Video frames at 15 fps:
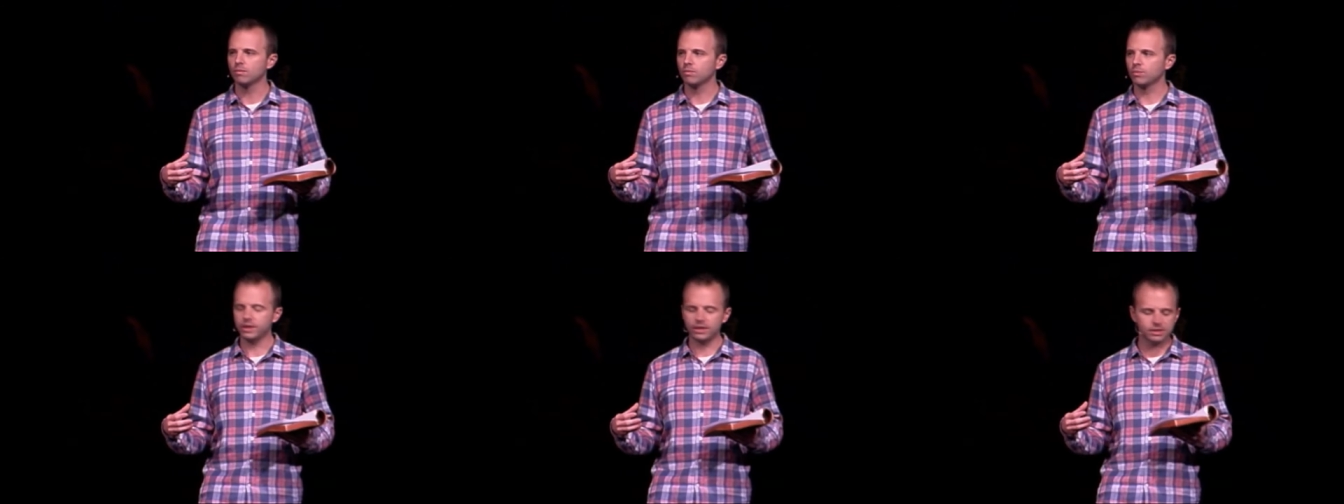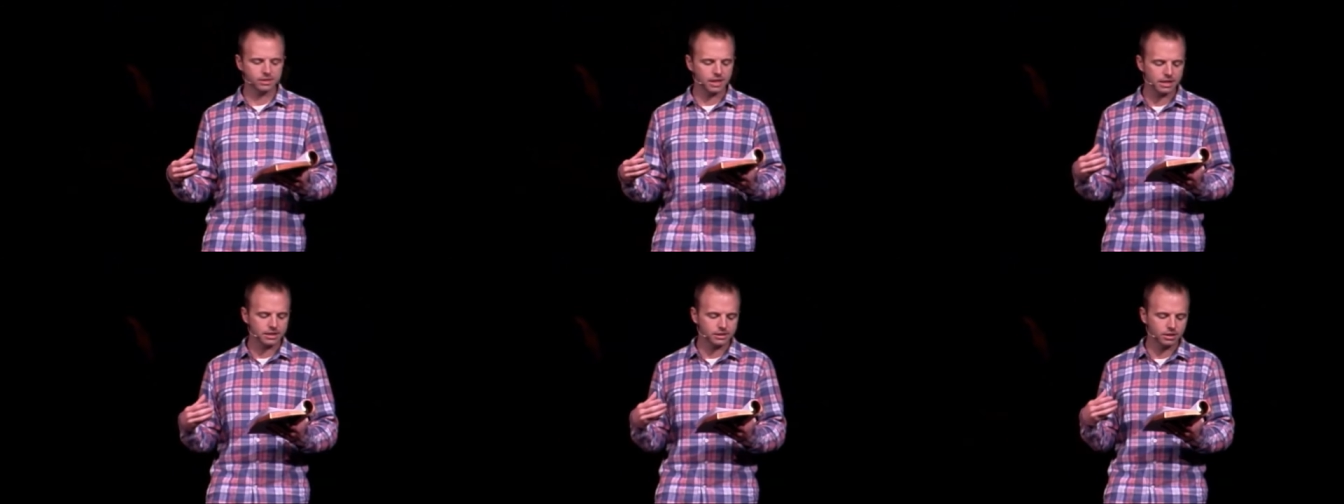When he
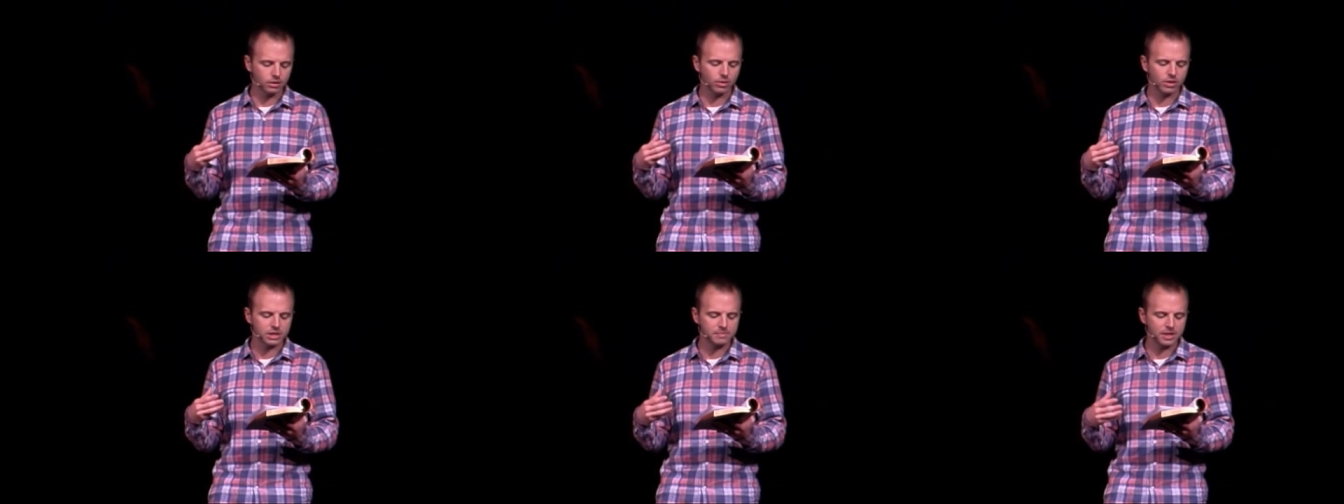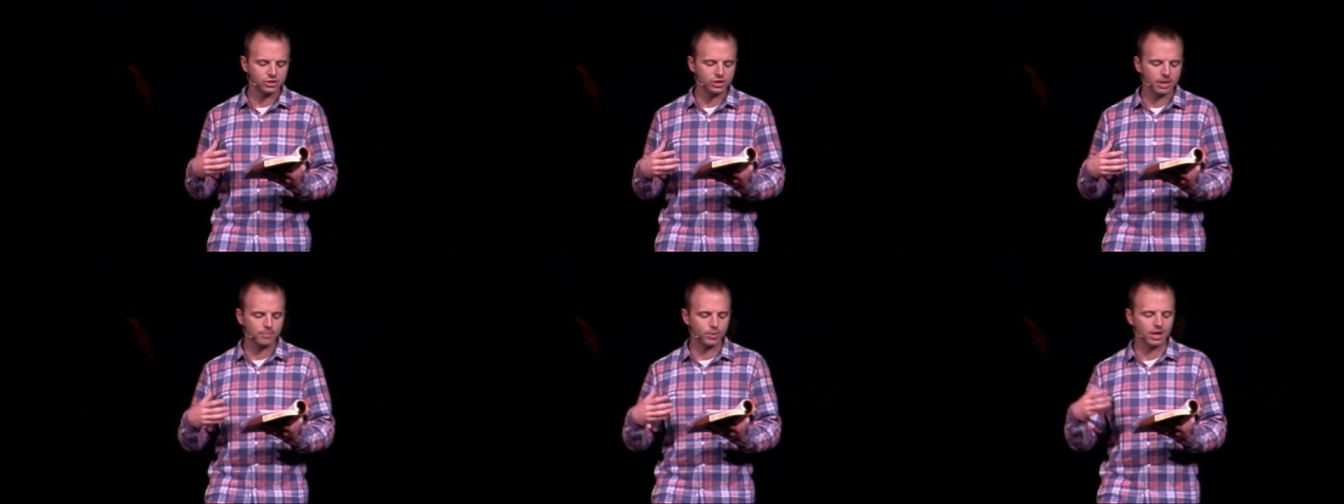says, The Lord is my
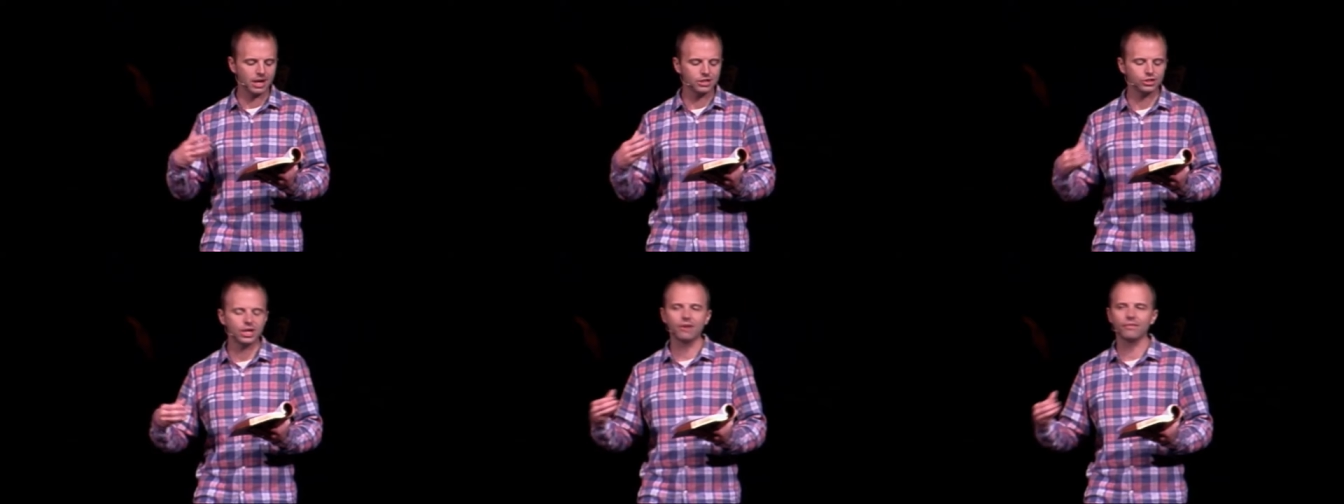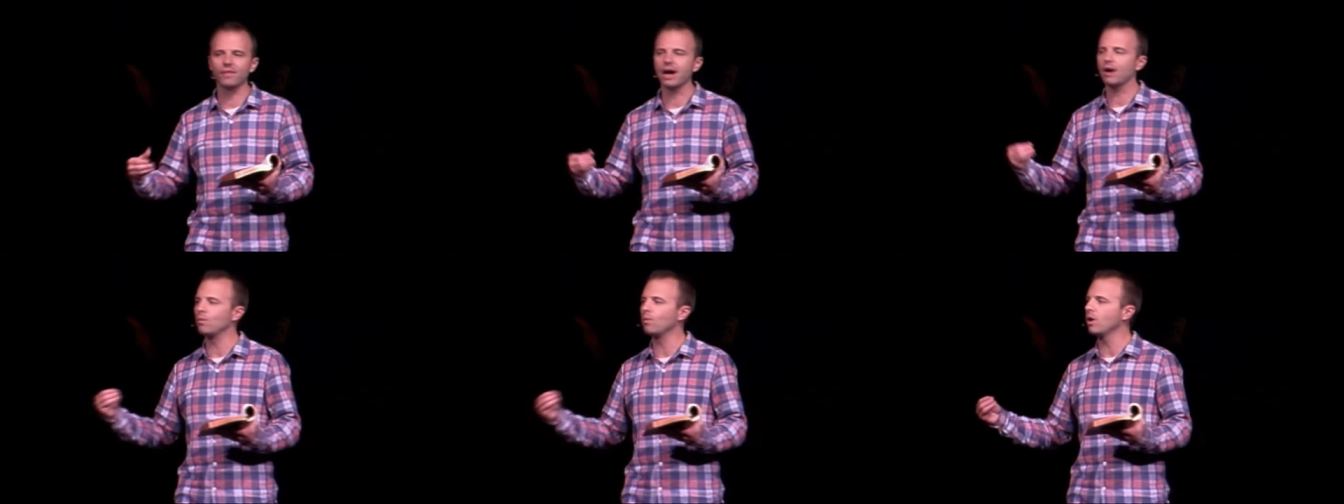shepherd, I shall
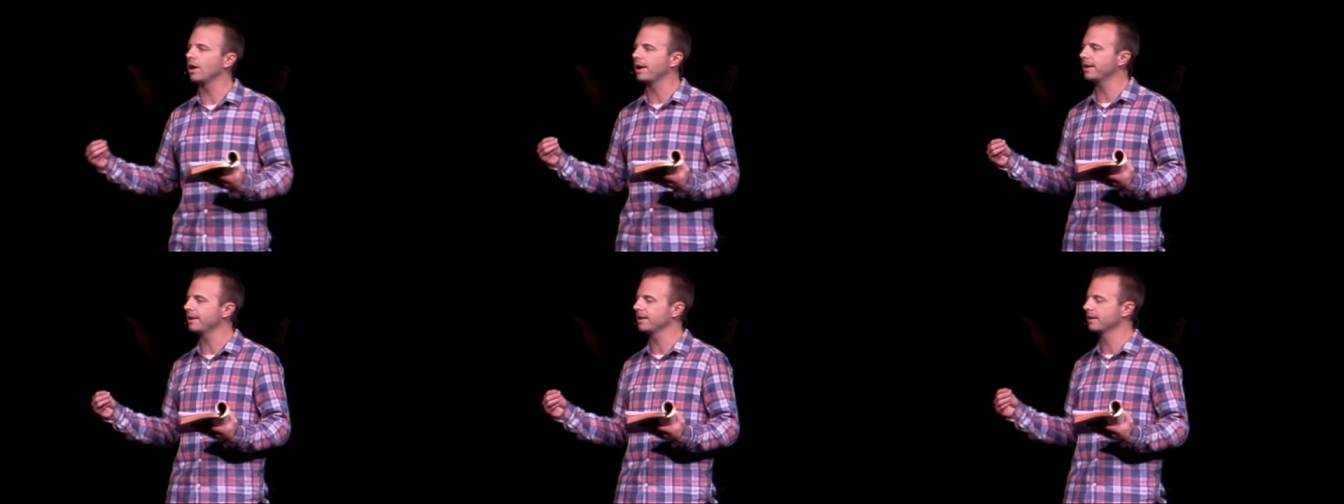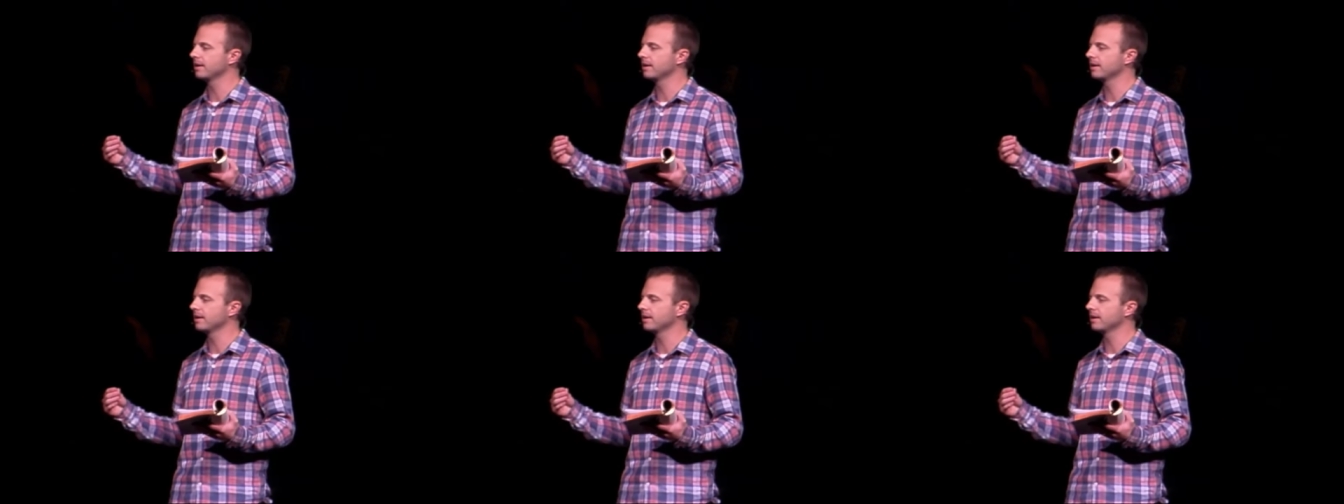not want,